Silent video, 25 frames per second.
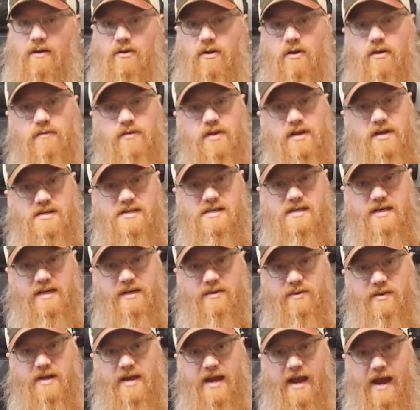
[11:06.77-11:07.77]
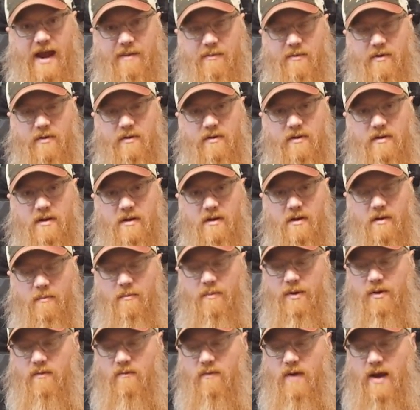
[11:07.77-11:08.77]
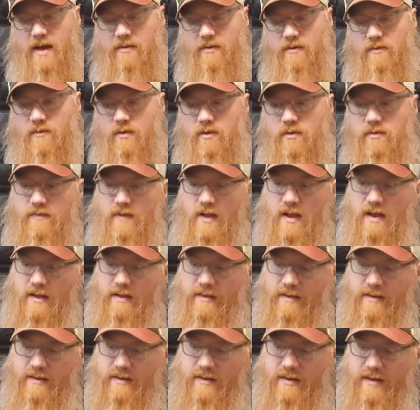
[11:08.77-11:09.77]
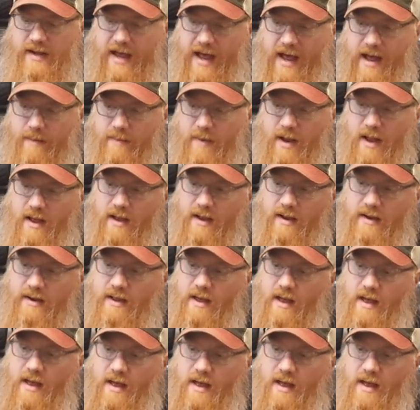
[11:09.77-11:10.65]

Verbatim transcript: know if you can see it on the camera, but around the roof, the cab line